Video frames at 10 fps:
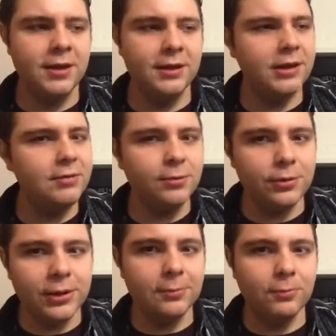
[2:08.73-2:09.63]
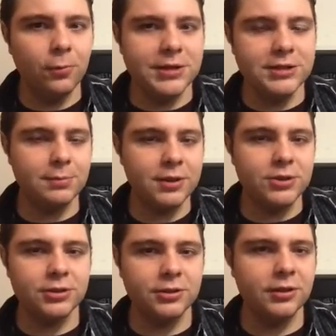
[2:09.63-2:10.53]
They never really once
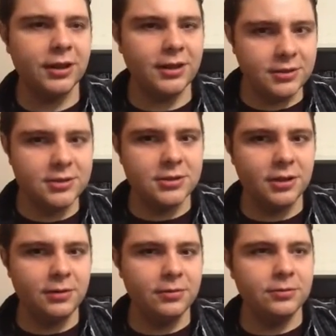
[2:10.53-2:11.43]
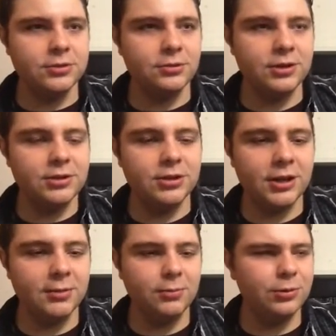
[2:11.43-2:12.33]
mention that. Hey, this is kind of a strange
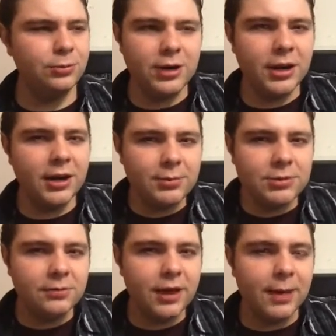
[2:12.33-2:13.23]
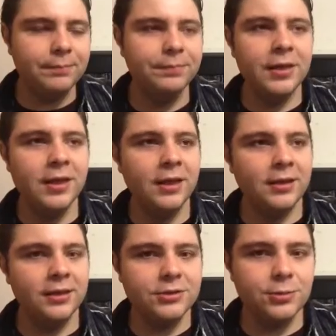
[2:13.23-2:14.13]
name. What kind of name is Flap?
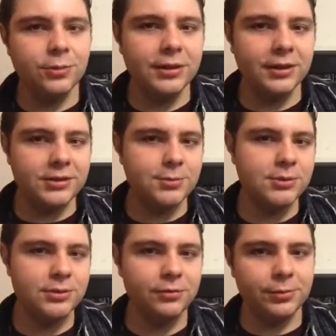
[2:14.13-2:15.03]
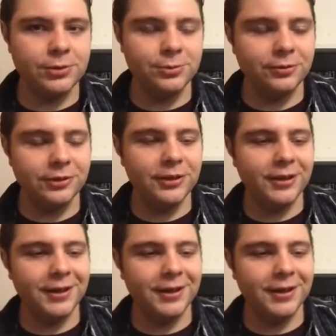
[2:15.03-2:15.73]
So one thing that's missing from this movie.